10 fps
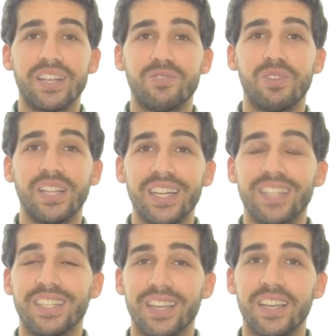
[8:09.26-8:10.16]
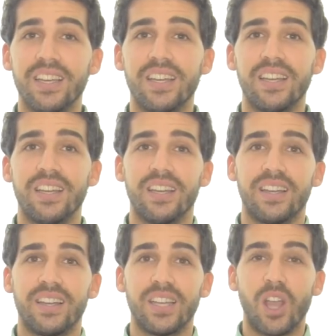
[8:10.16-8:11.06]
validity
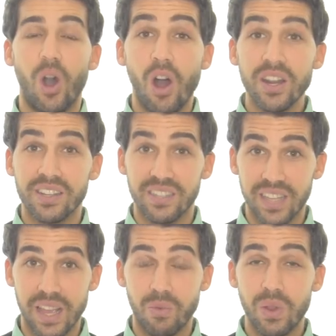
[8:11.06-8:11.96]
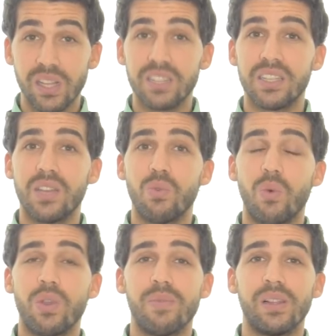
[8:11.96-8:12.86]
honestly and really seeing what
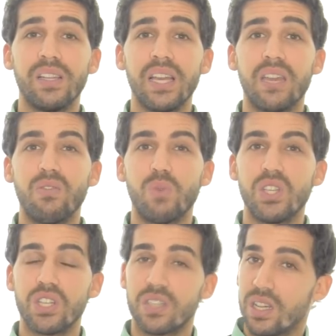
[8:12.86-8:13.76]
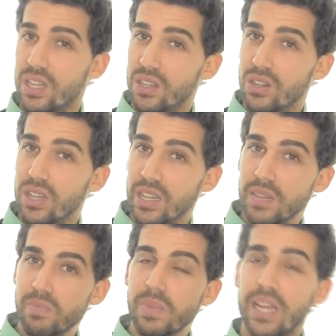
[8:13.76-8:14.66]
we believe, we just
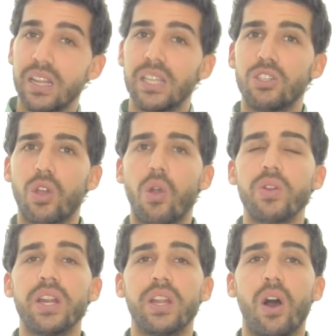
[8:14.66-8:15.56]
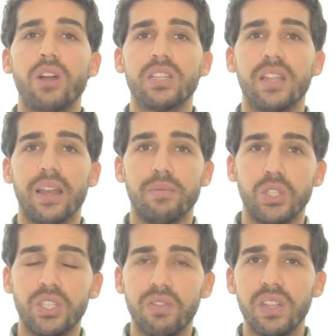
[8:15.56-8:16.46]
immediately turn it onto them,
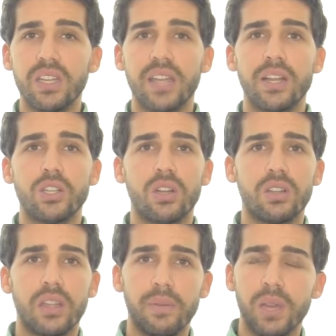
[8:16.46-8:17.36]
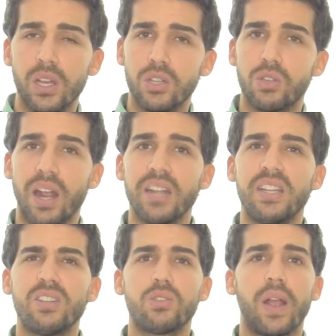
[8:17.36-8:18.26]
shift the attention onto them, try to
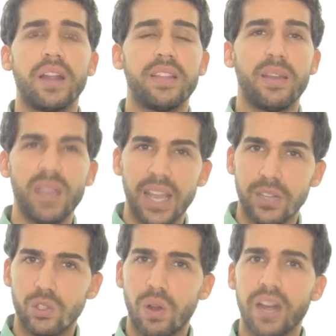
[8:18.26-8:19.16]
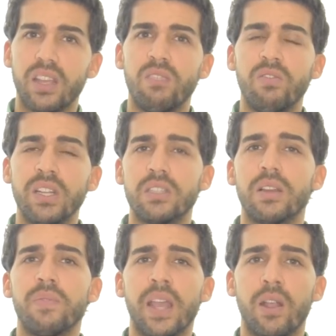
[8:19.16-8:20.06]
discredit them, and try to convince
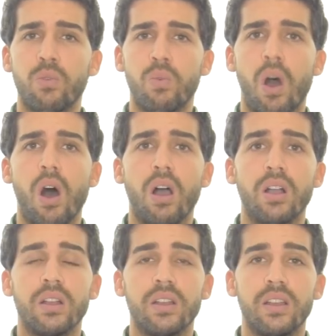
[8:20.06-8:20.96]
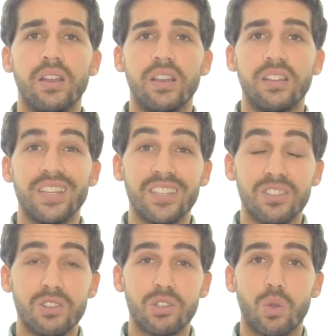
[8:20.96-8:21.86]
them they're wrong. This
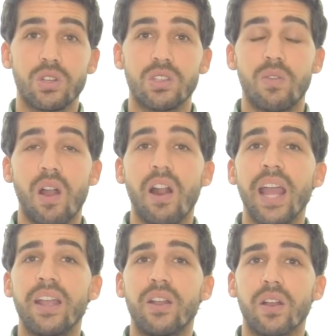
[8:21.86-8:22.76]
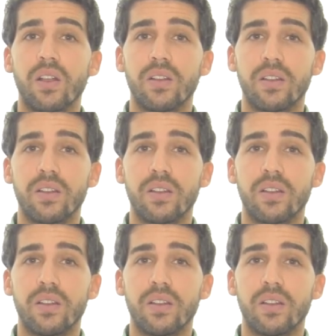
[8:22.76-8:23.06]
is the source of our anger.